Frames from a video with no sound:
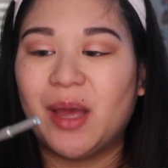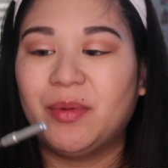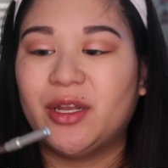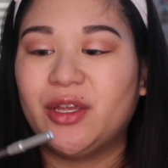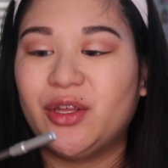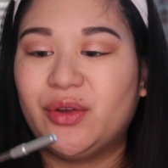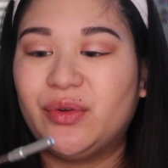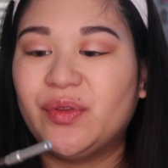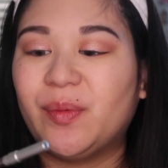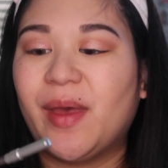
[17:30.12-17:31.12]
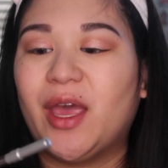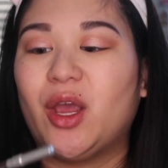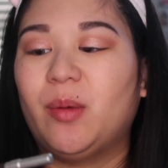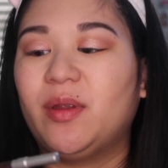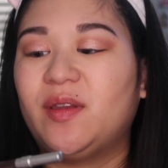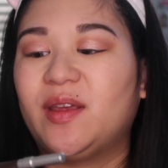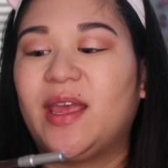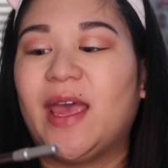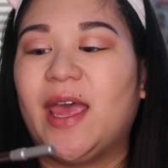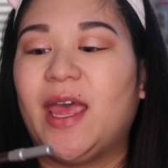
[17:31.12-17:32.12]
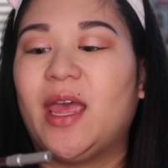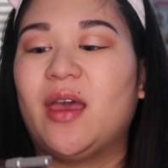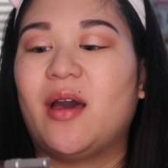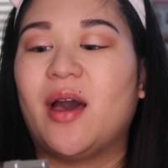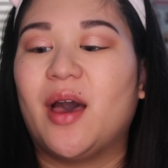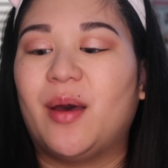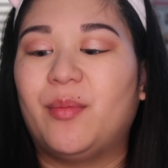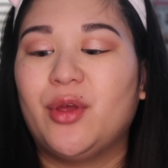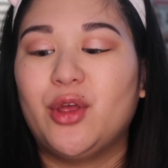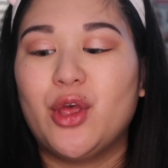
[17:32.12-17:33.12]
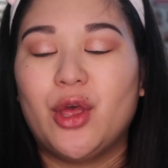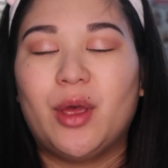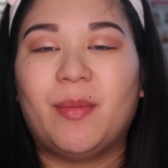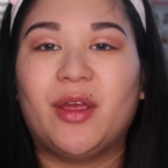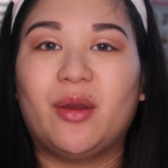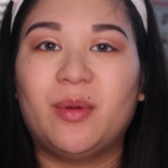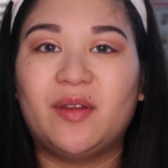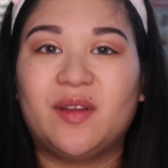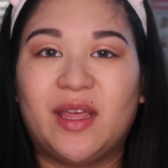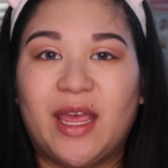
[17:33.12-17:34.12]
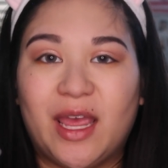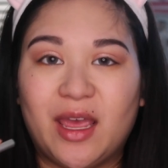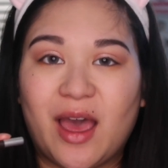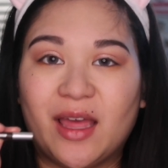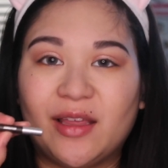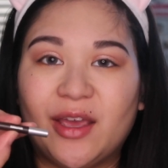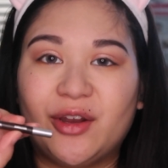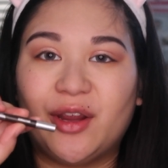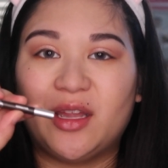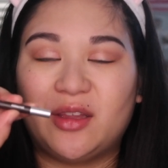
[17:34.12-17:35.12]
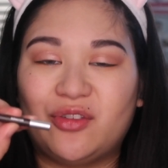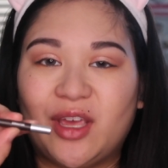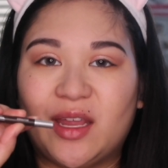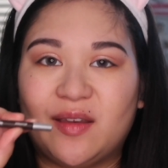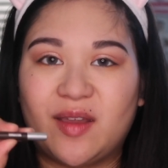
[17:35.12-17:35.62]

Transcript: I'm going to use my Urban Decay, um, my Urban Decay eyeliner in the shade